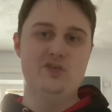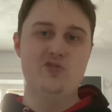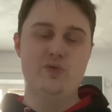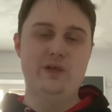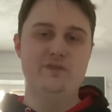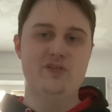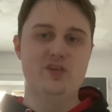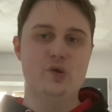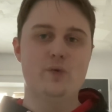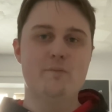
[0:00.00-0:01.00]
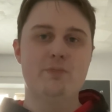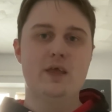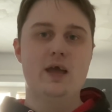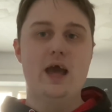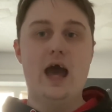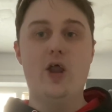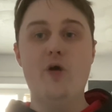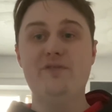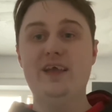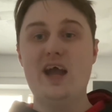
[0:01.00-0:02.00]
It's really fun to do. And
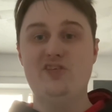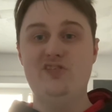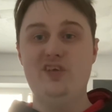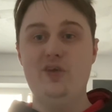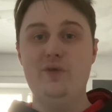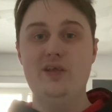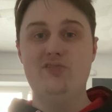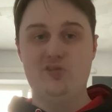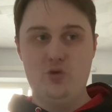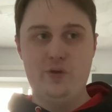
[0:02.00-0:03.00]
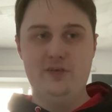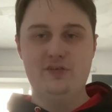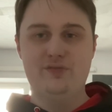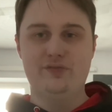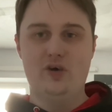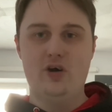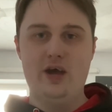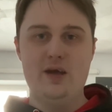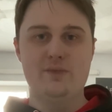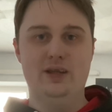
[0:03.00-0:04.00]
hopefully I should see you in 2 weeks for
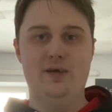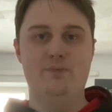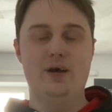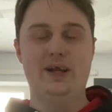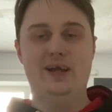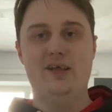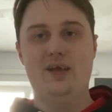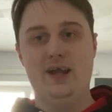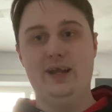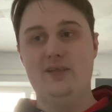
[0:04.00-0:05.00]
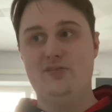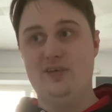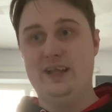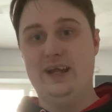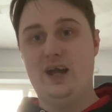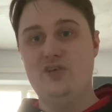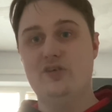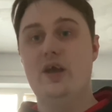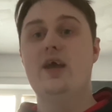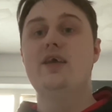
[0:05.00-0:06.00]
Imola. But till then, guys,
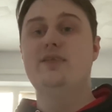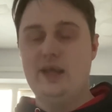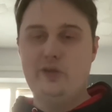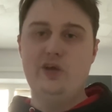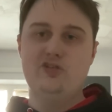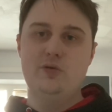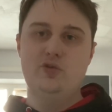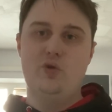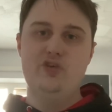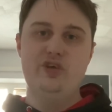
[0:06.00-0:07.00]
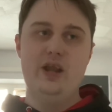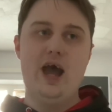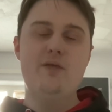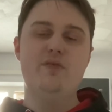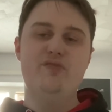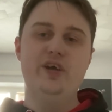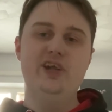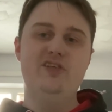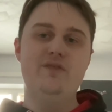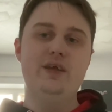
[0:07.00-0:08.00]
thank you guys so much for watching. I've been
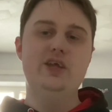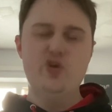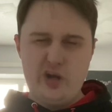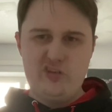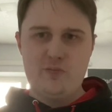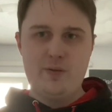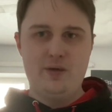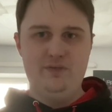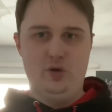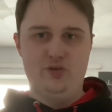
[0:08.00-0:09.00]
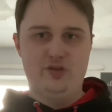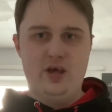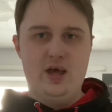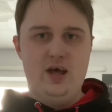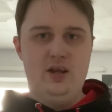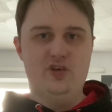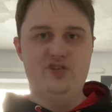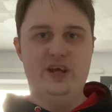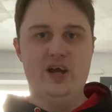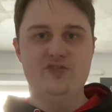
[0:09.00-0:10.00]
Fergie TV. You guys have been my viewers. And I'll
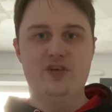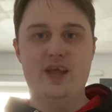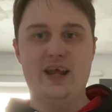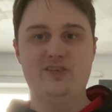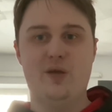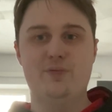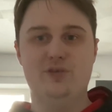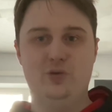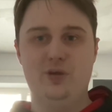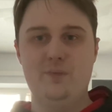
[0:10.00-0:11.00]
see you guys on the next episode.